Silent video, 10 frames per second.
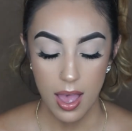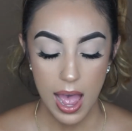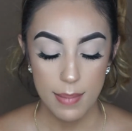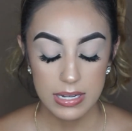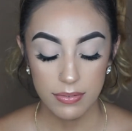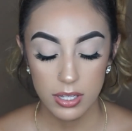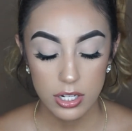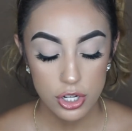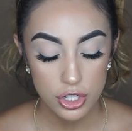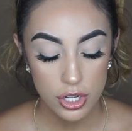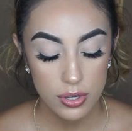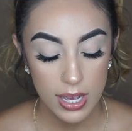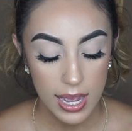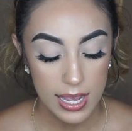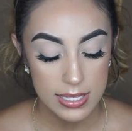I'm definitely going to show you
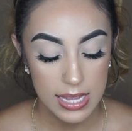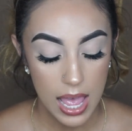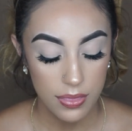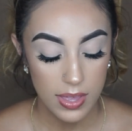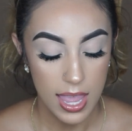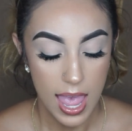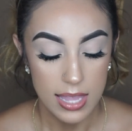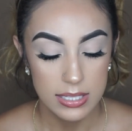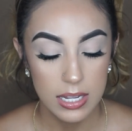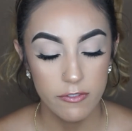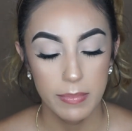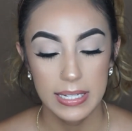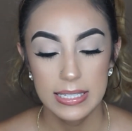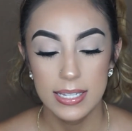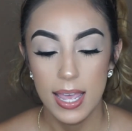guys at the end of
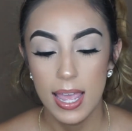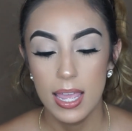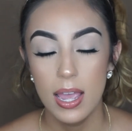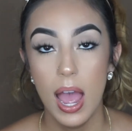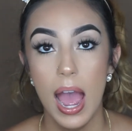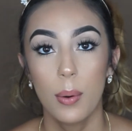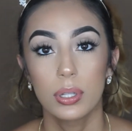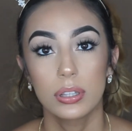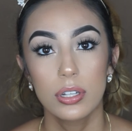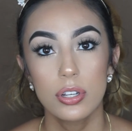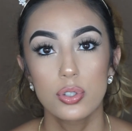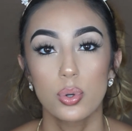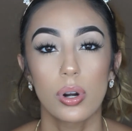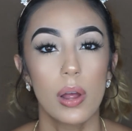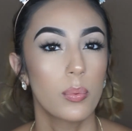my day how it looks,
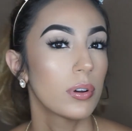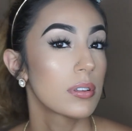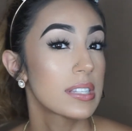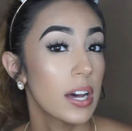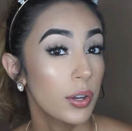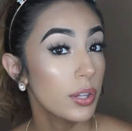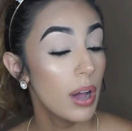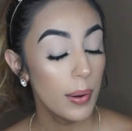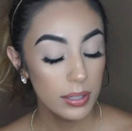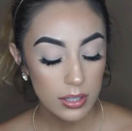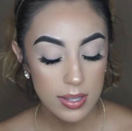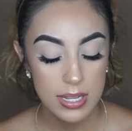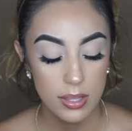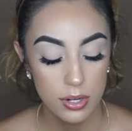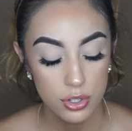or I will tell you how it looks
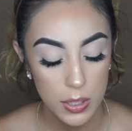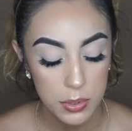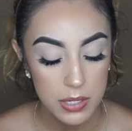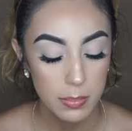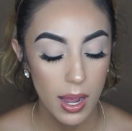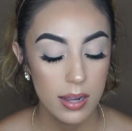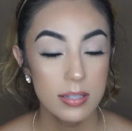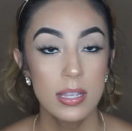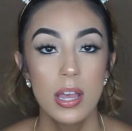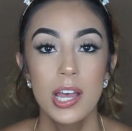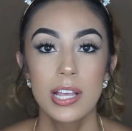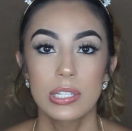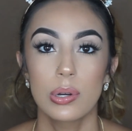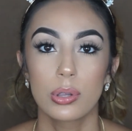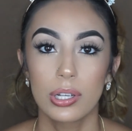in the description box.
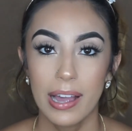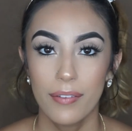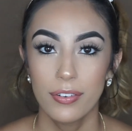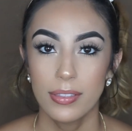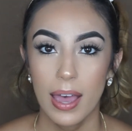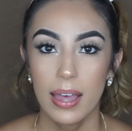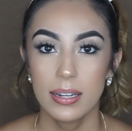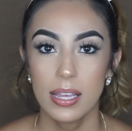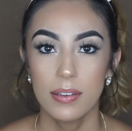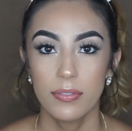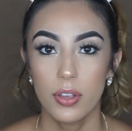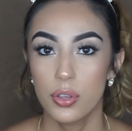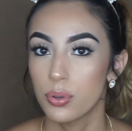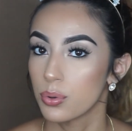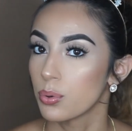So look out for that if
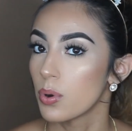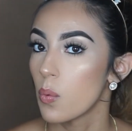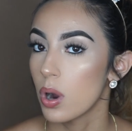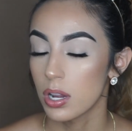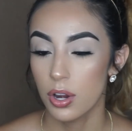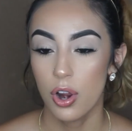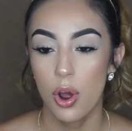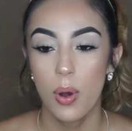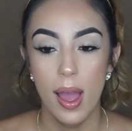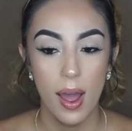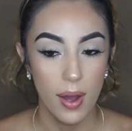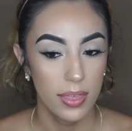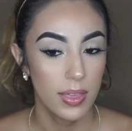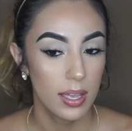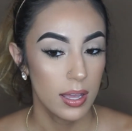you want to know how
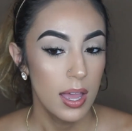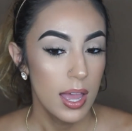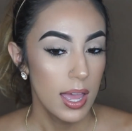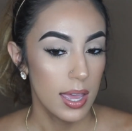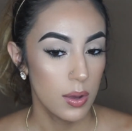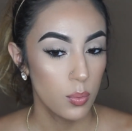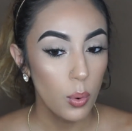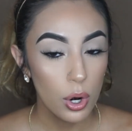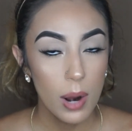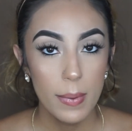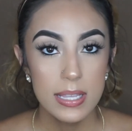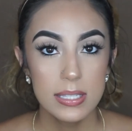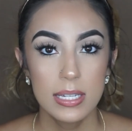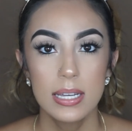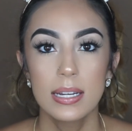I think it wore on my
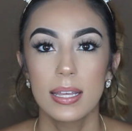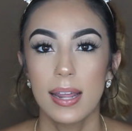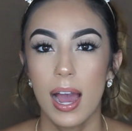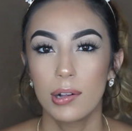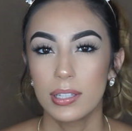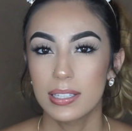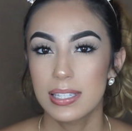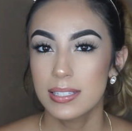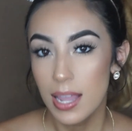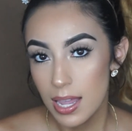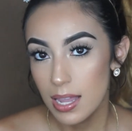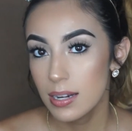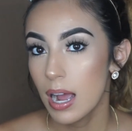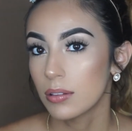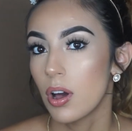skin and how it
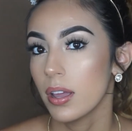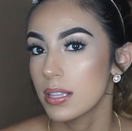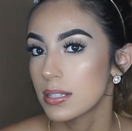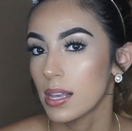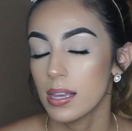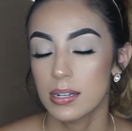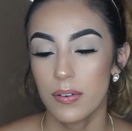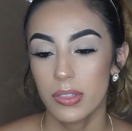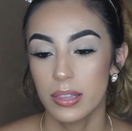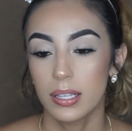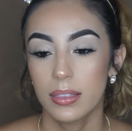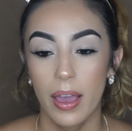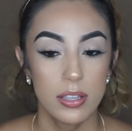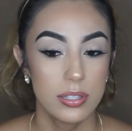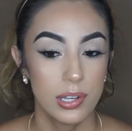stayed, how long it stayed, and everything like
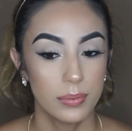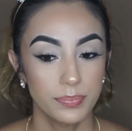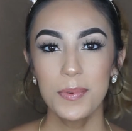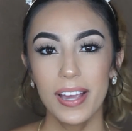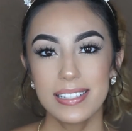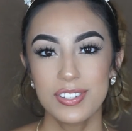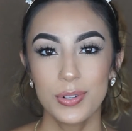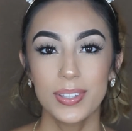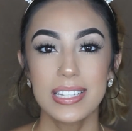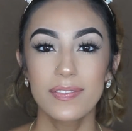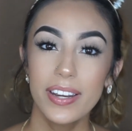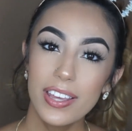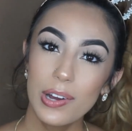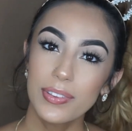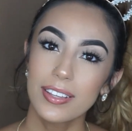that. So hope you guys enjoyed this
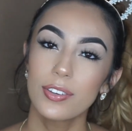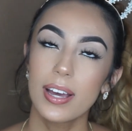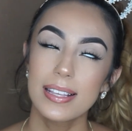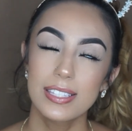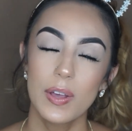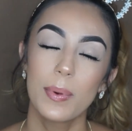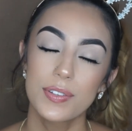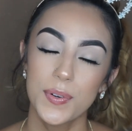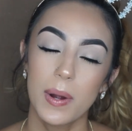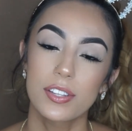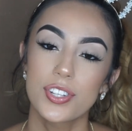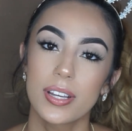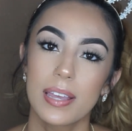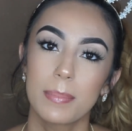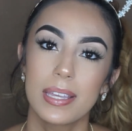video. Thank you guys so much for
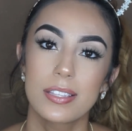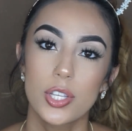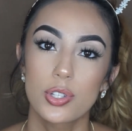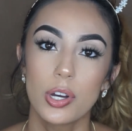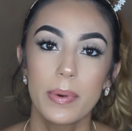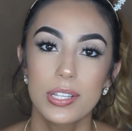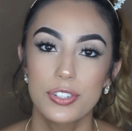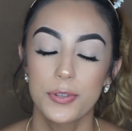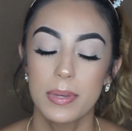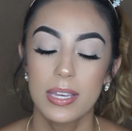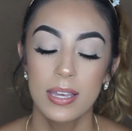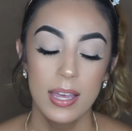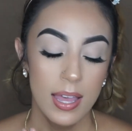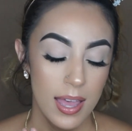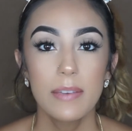watching. It means so much to
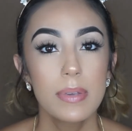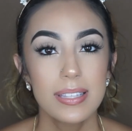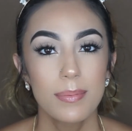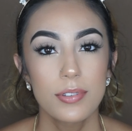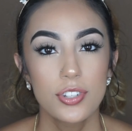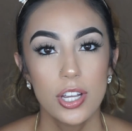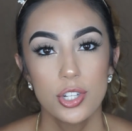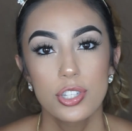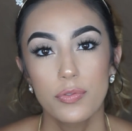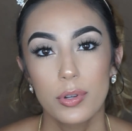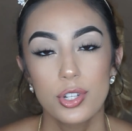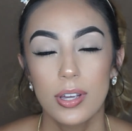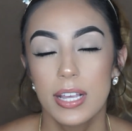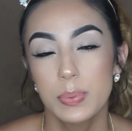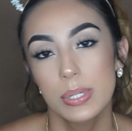me. Leave me some suggestions what you
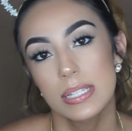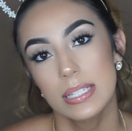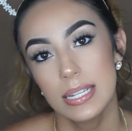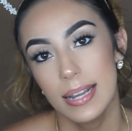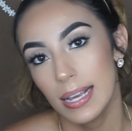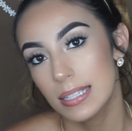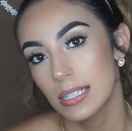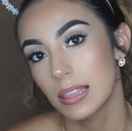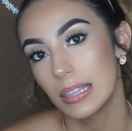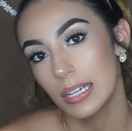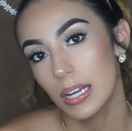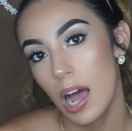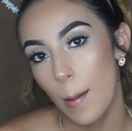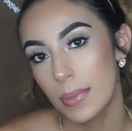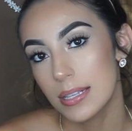guys want to see next in the
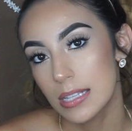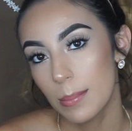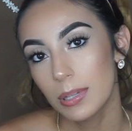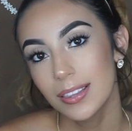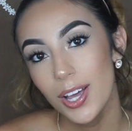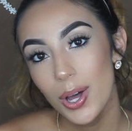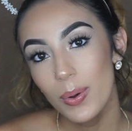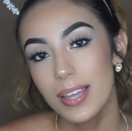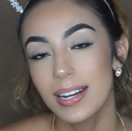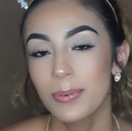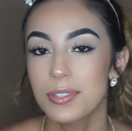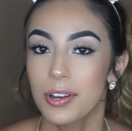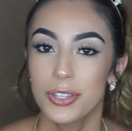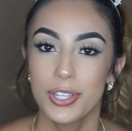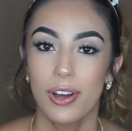comments down below, and I will
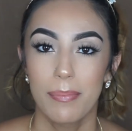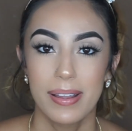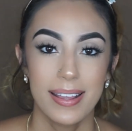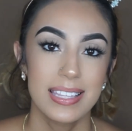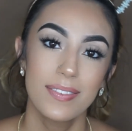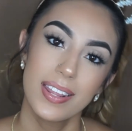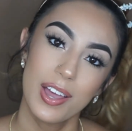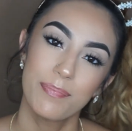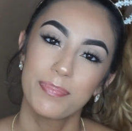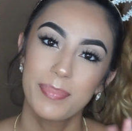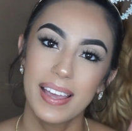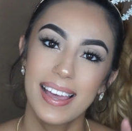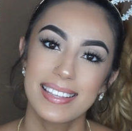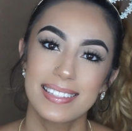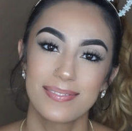talk to y'all in my next video. Bye
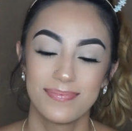guys.